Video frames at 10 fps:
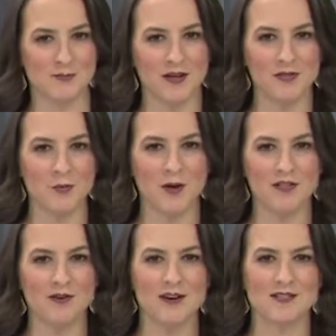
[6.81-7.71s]
But the weather
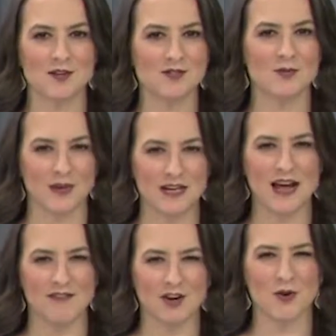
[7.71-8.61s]
has also wreaked
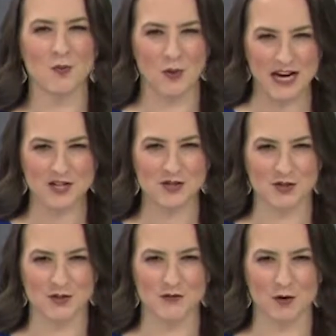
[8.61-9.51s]
havoc on
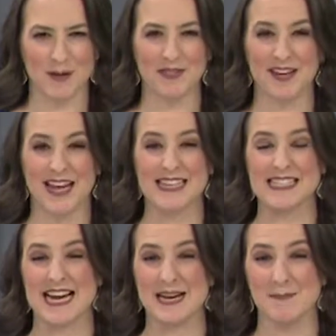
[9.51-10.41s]
ranchers for about the last
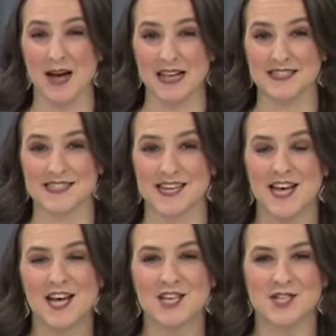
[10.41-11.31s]
9 months.
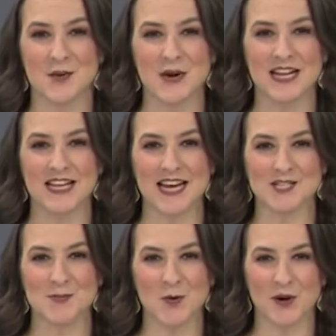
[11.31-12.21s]
Shel Winkley
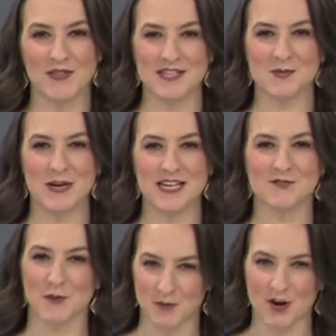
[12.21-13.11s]
has more in this week's
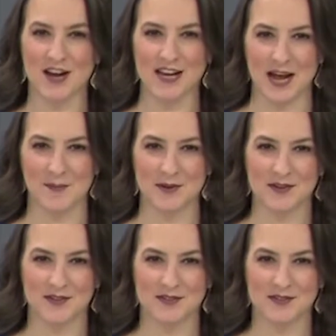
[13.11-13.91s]
From the Ground Up.